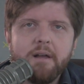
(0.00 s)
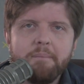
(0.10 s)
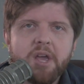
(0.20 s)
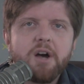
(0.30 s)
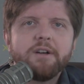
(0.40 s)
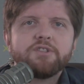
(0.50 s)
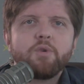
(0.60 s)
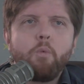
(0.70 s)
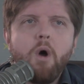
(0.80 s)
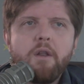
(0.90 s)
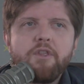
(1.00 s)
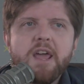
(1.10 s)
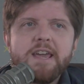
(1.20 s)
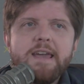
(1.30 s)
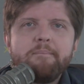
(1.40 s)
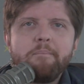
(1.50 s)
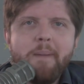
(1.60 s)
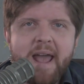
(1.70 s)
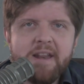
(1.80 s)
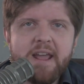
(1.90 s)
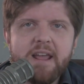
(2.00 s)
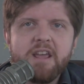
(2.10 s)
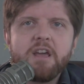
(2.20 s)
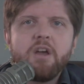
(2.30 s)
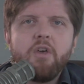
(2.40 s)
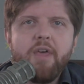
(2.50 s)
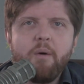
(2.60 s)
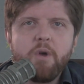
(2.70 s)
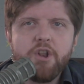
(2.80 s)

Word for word: because what they keep mandating that we